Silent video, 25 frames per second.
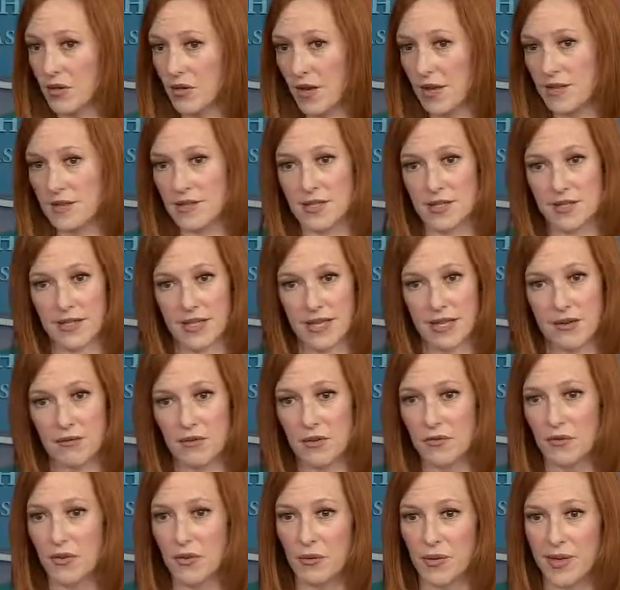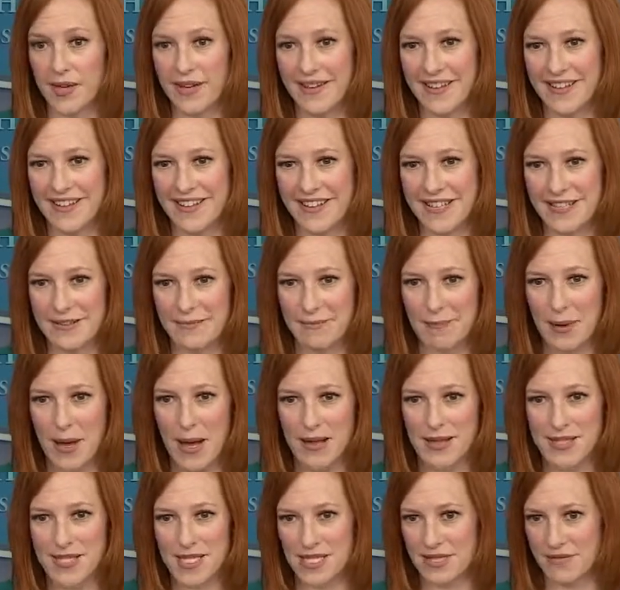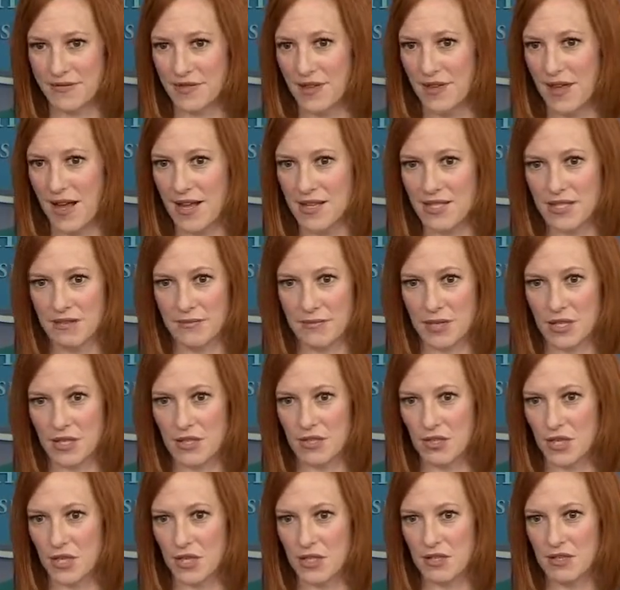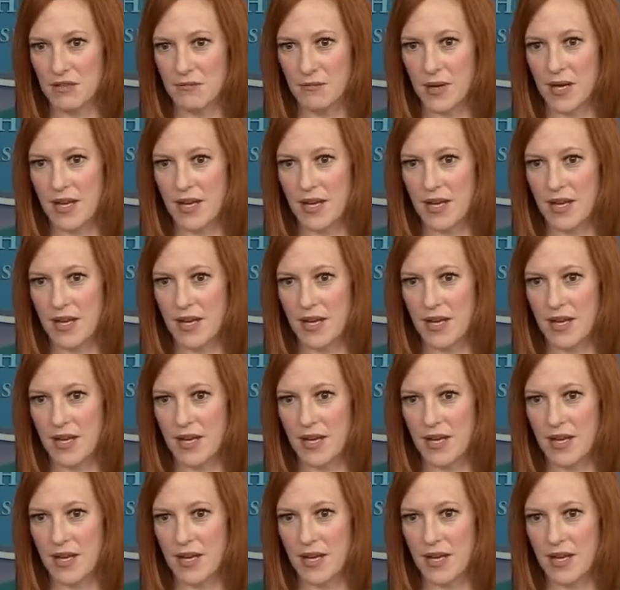constantly reviewing the policies of the last administration,